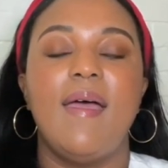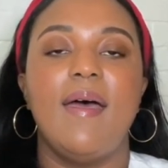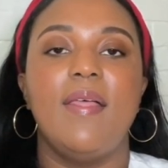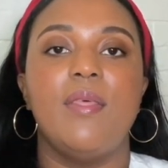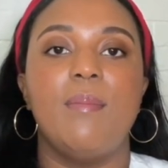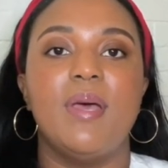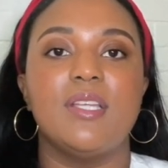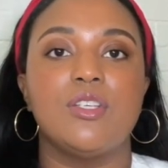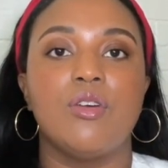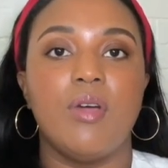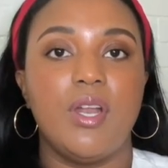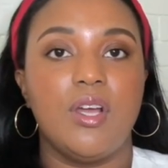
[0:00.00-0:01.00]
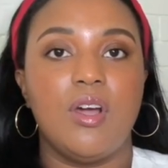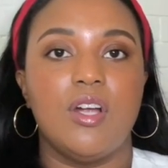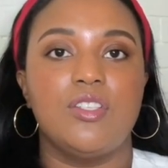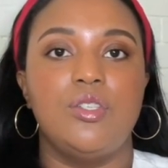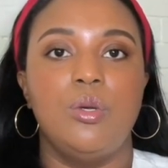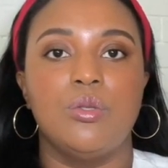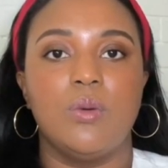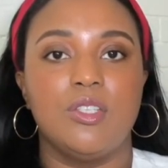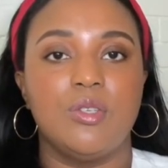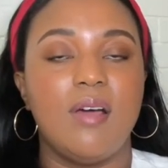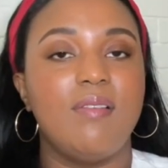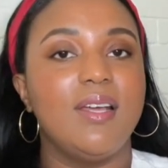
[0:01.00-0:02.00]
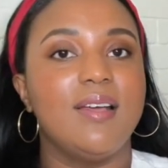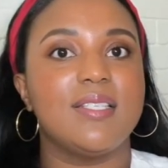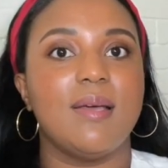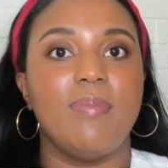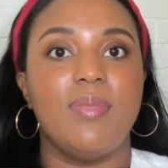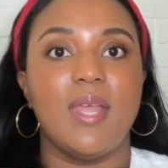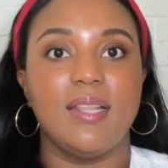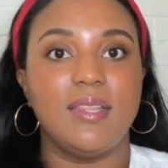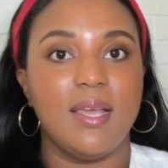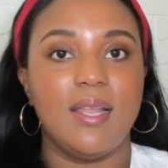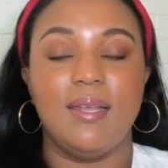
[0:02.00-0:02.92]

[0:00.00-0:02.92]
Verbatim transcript: and the best credit cards to use while traveling because I'm not,